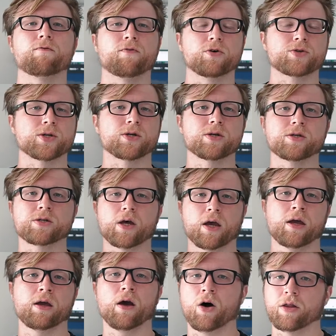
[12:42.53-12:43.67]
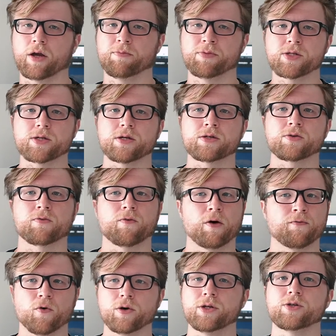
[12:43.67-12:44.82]
Versus a online business
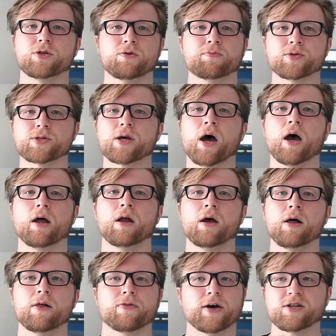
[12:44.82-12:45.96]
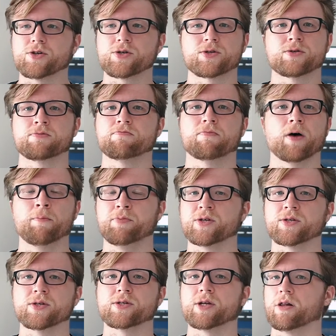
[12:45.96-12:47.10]
of 42%, that's just a
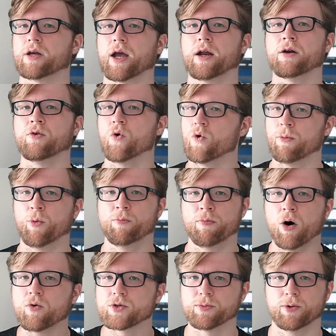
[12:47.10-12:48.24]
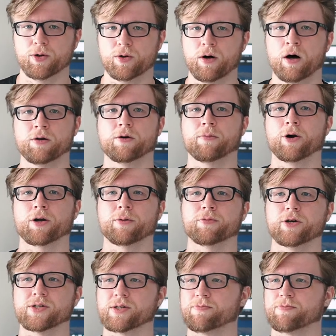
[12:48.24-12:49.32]
business selling at a normal multiple on our marketplace.